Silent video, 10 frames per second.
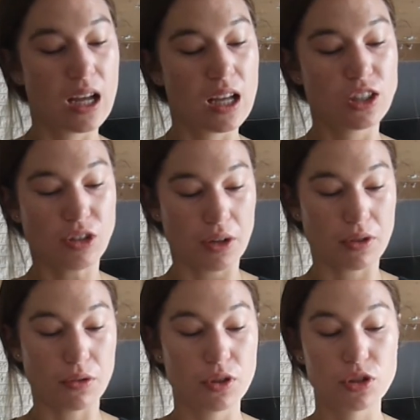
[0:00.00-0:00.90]
So I
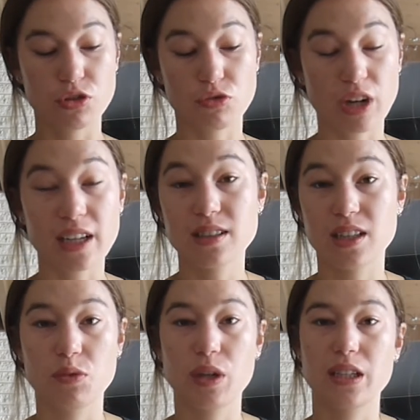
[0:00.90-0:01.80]
wrote strengths
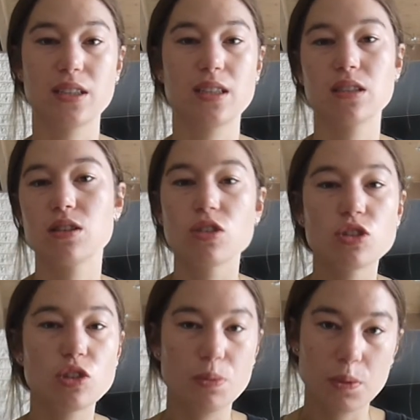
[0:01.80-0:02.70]
and weaknesses,
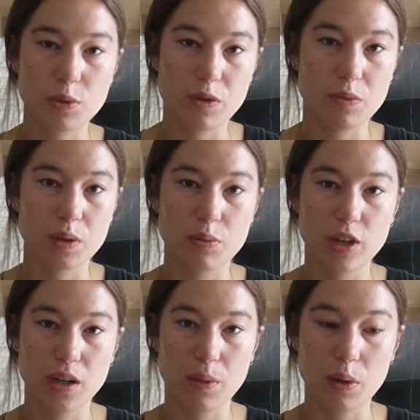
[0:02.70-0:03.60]
super brief bullet point
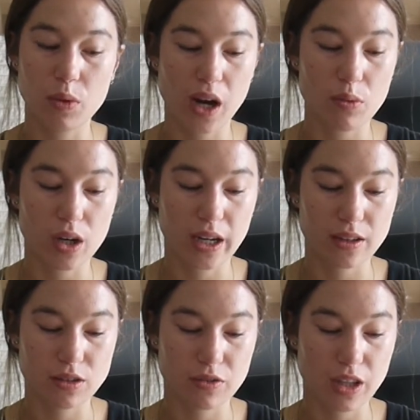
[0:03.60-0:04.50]
about what I want to
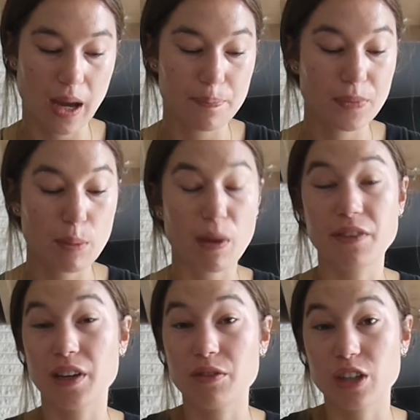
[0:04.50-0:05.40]
answer for that. My
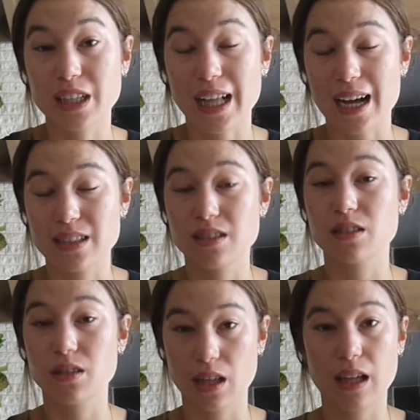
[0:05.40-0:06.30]
favorite class.
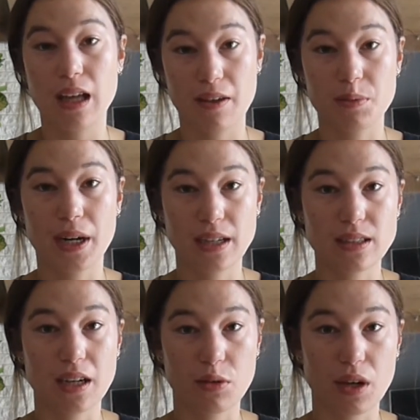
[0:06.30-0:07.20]
I've been asked
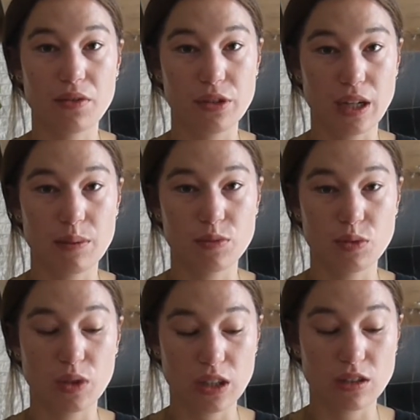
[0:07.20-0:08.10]
that quite a few times.
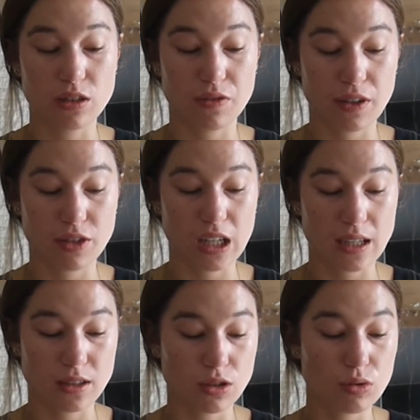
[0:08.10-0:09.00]
What is your favorite
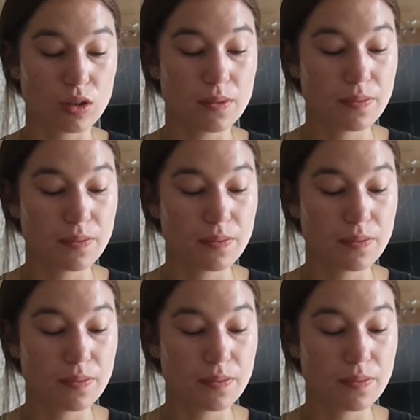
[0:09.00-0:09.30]
class in school?